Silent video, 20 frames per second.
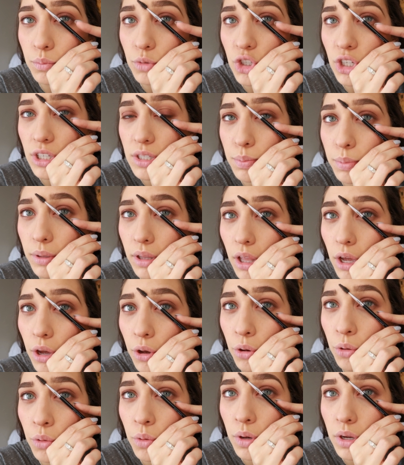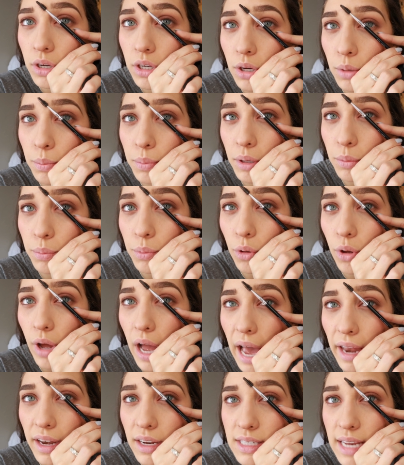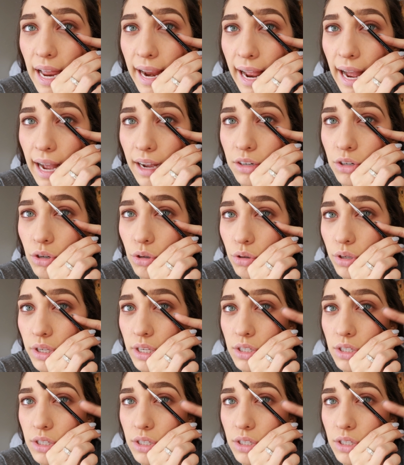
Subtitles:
Just below your pupil at a diagonal